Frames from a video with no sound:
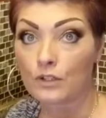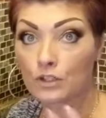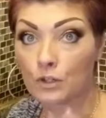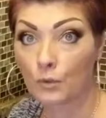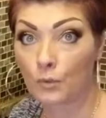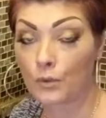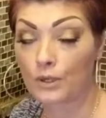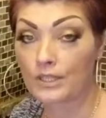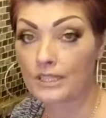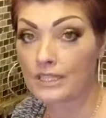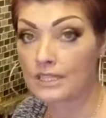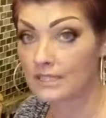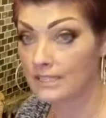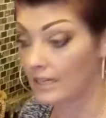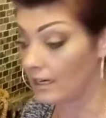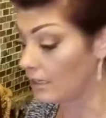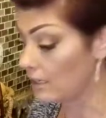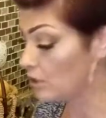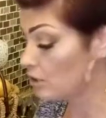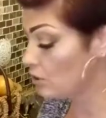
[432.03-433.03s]
it to really
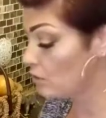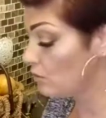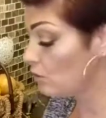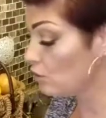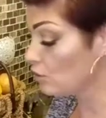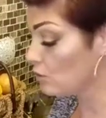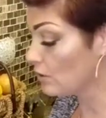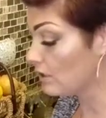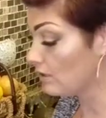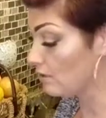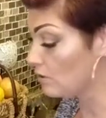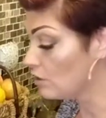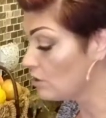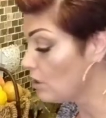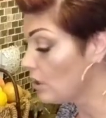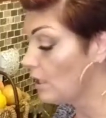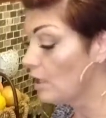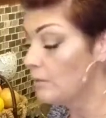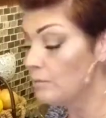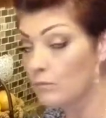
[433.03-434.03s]
start. As soon as you can
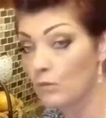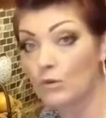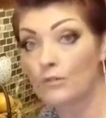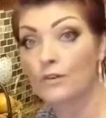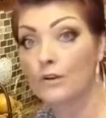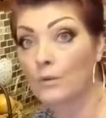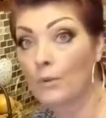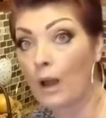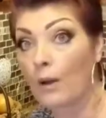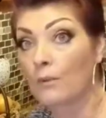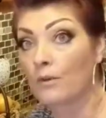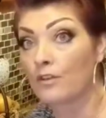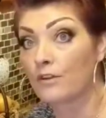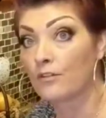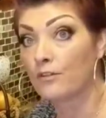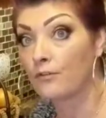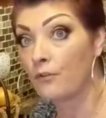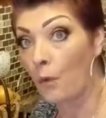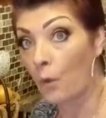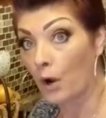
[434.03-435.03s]
move it around with a
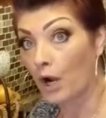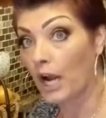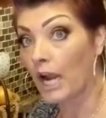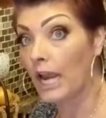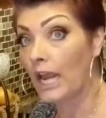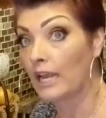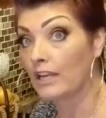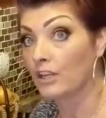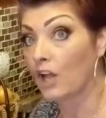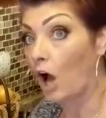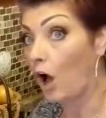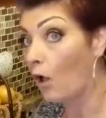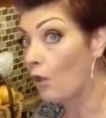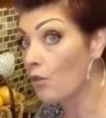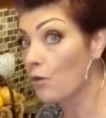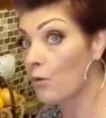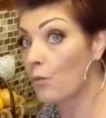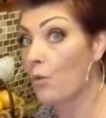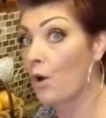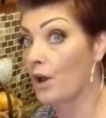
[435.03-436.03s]
fork and all
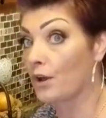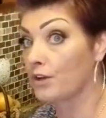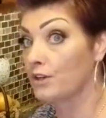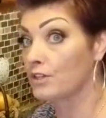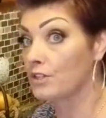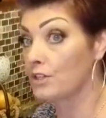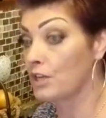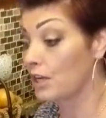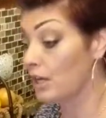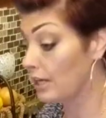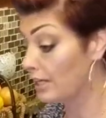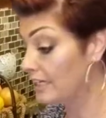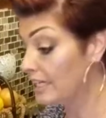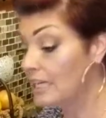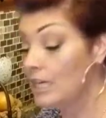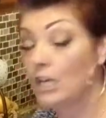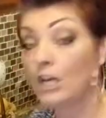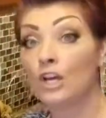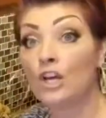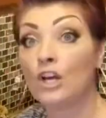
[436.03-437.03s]
the water is gone,
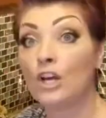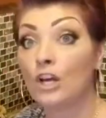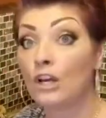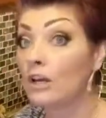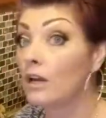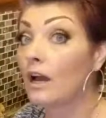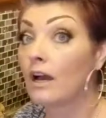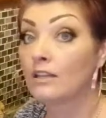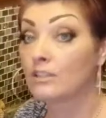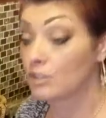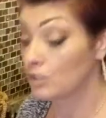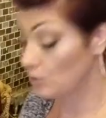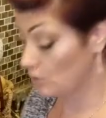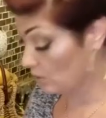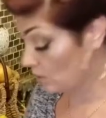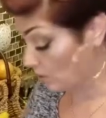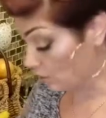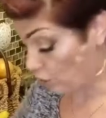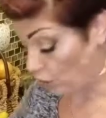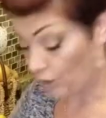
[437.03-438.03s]

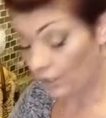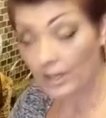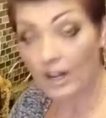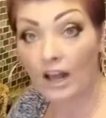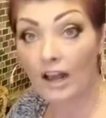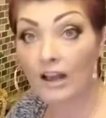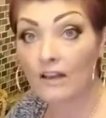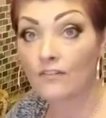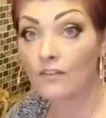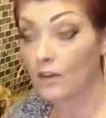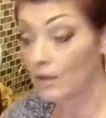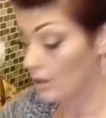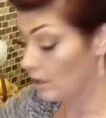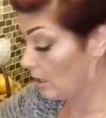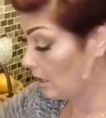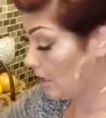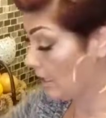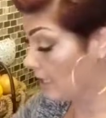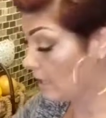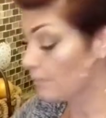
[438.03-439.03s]
turn it off,
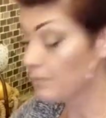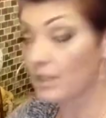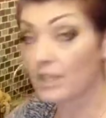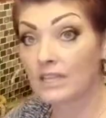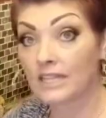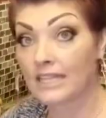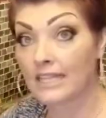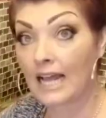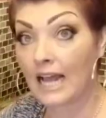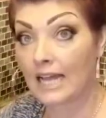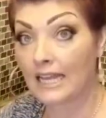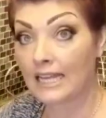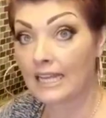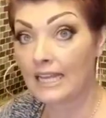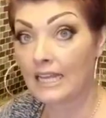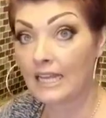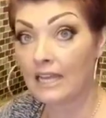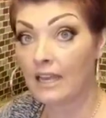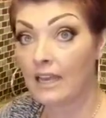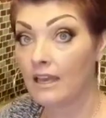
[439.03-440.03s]
keep the lid on
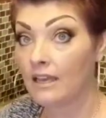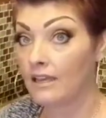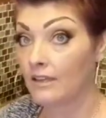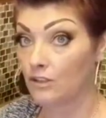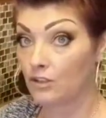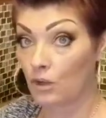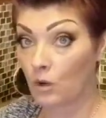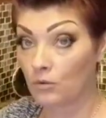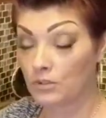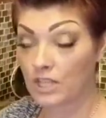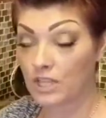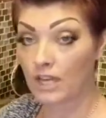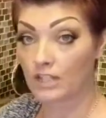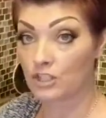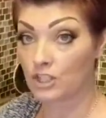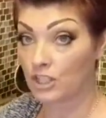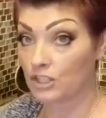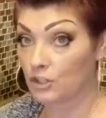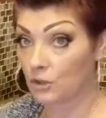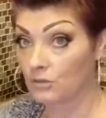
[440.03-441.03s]
it. Don't touch
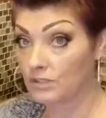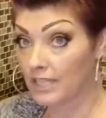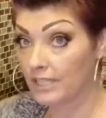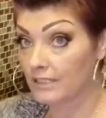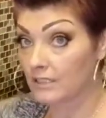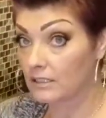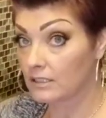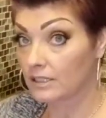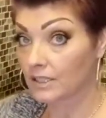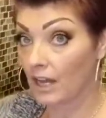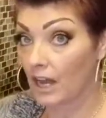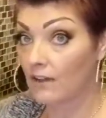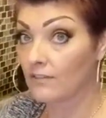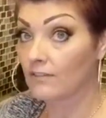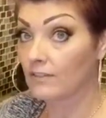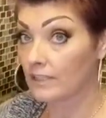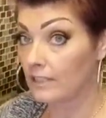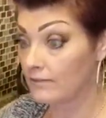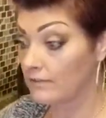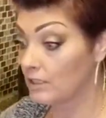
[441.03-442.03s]
it, don't take the lid off,
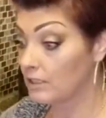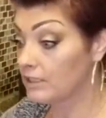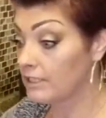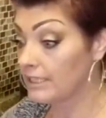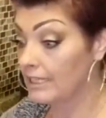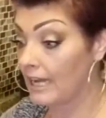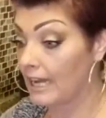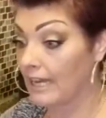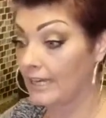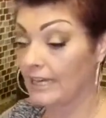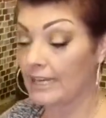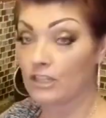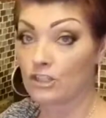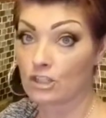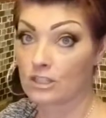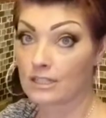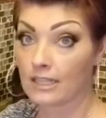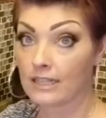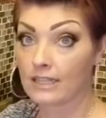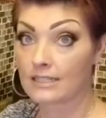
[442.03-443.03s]
leave the lid on and
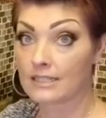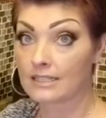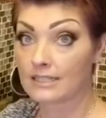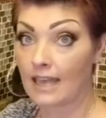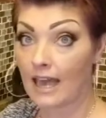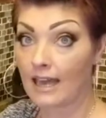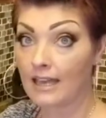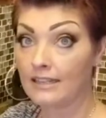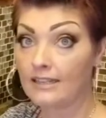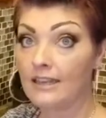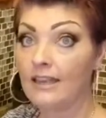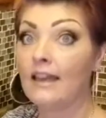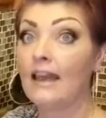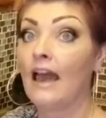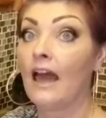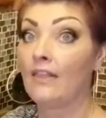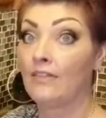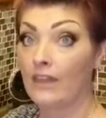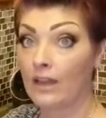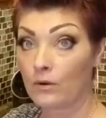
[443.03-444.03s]
just let it set,
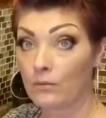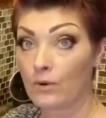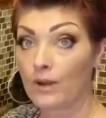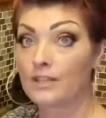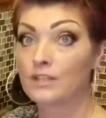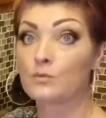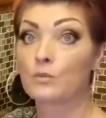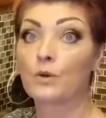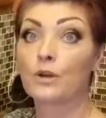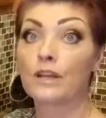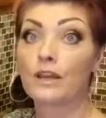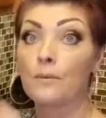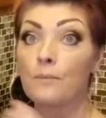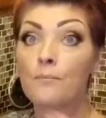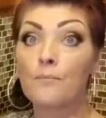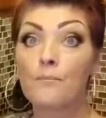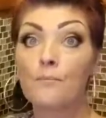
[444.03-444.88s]
and that rice will get